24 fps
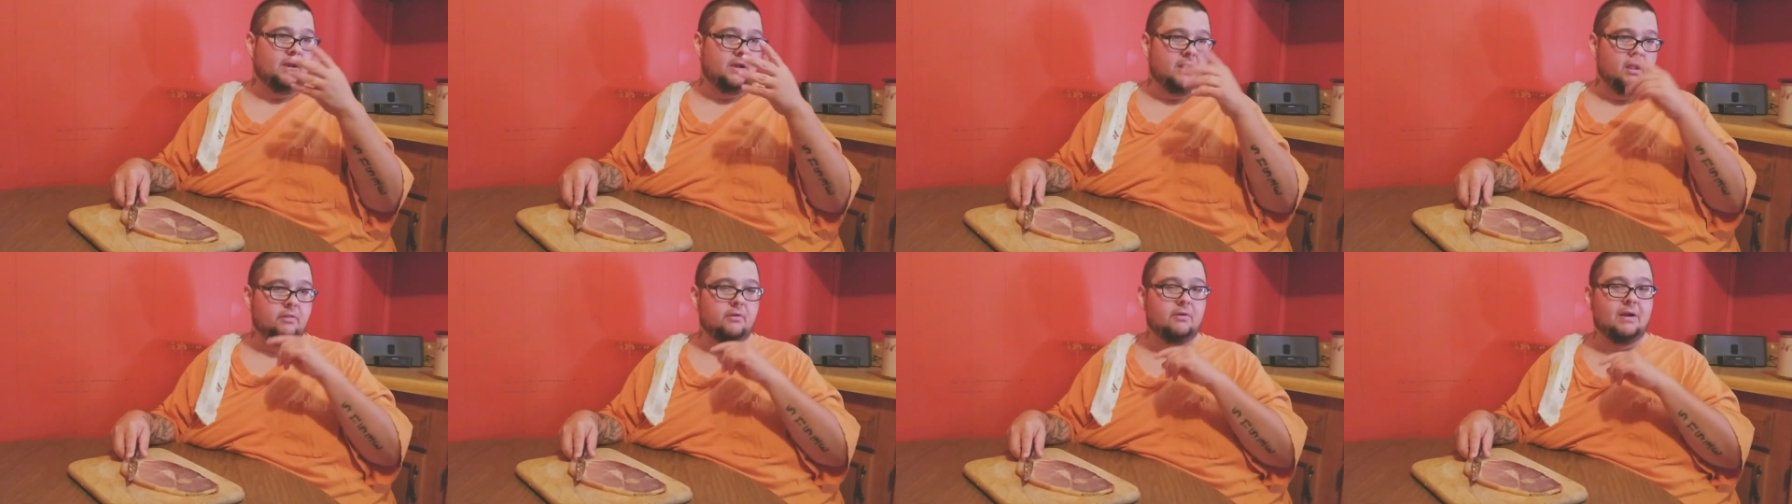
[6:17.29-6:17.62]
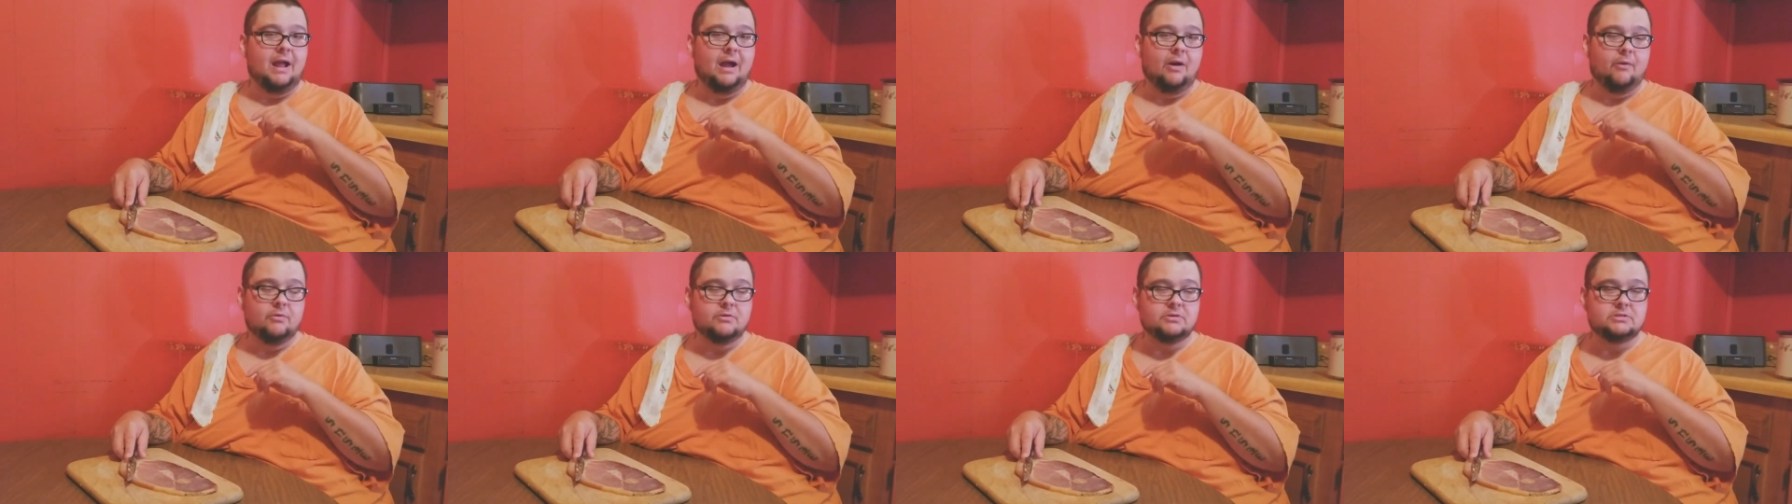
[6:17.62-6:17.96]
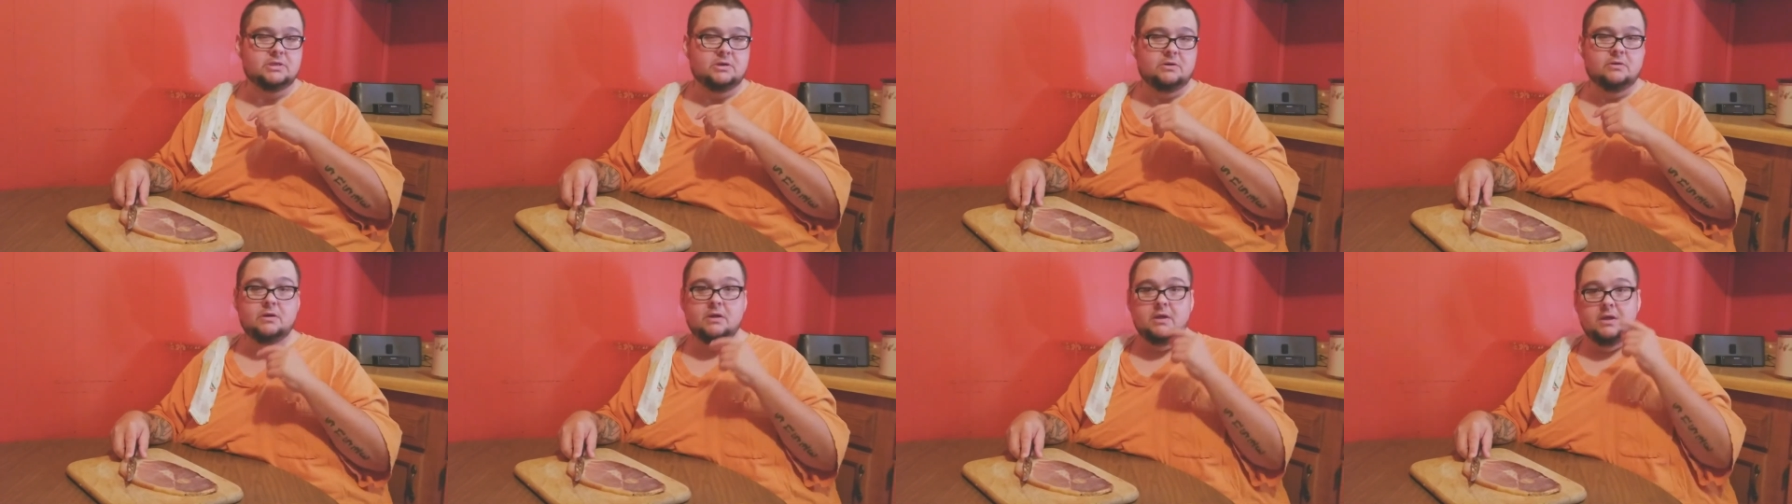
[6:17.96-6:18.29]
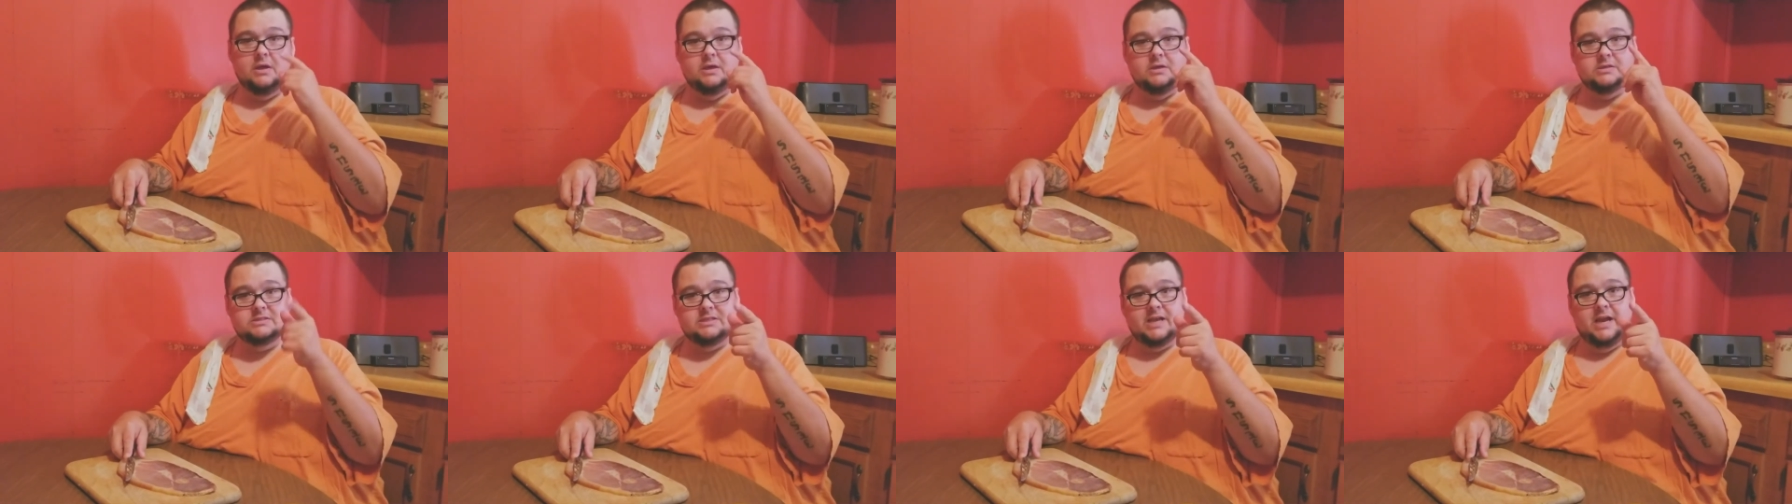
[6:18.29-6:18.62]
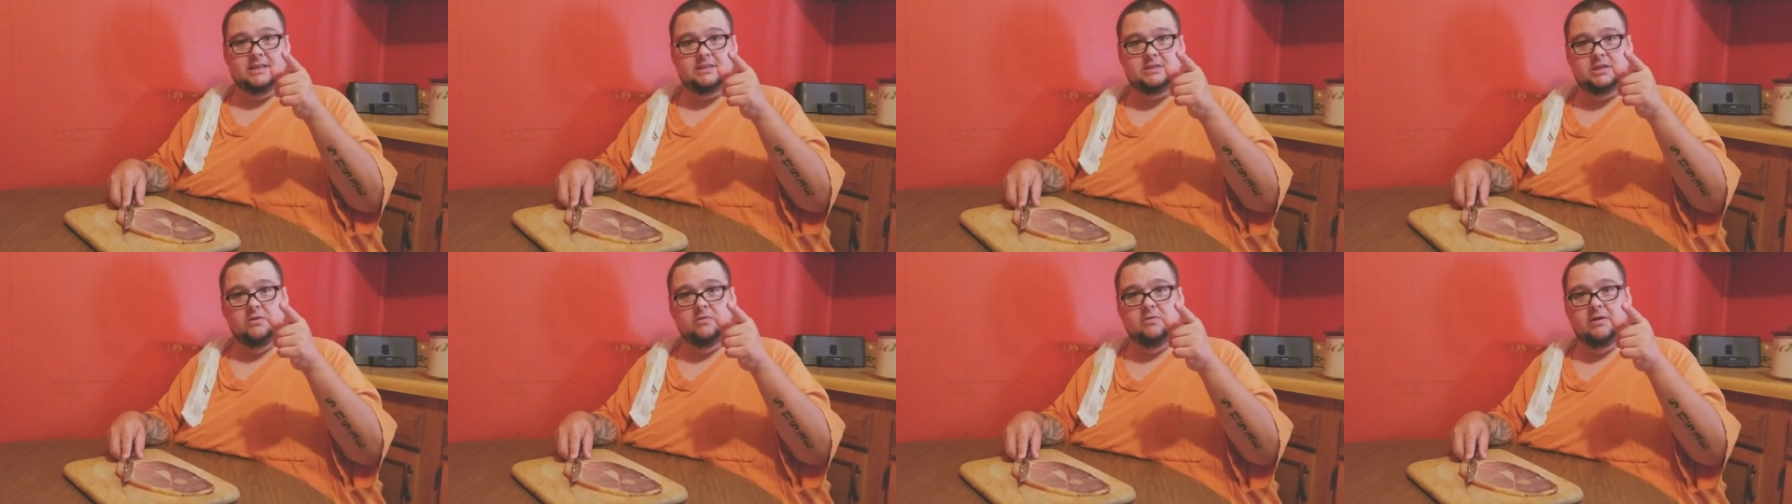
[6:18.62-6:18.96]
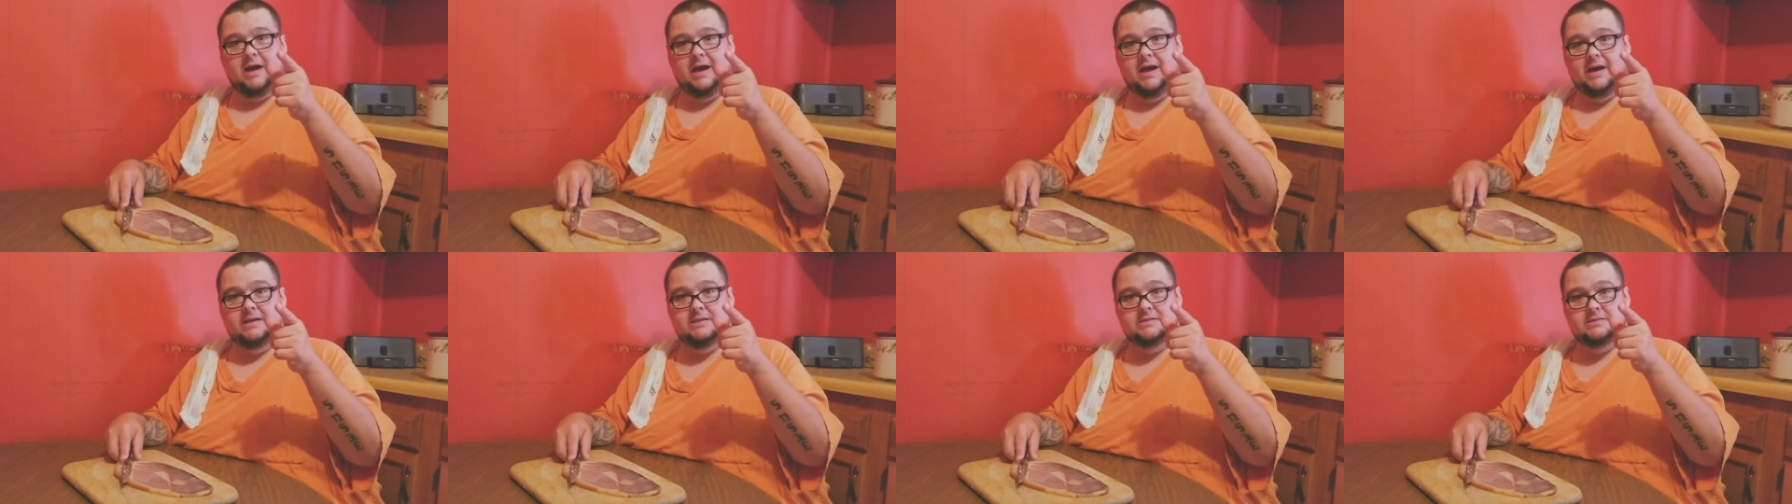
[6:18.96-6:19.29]
another hour. So stay tuned,
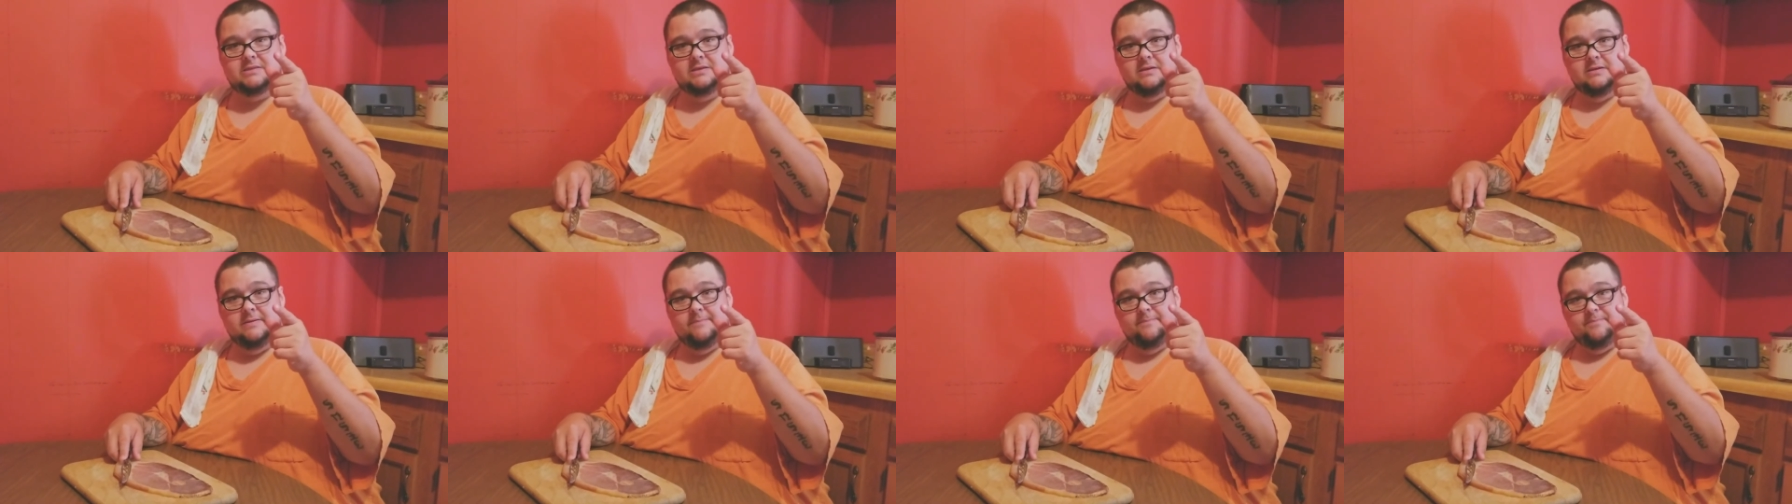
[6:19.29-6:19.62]
guys.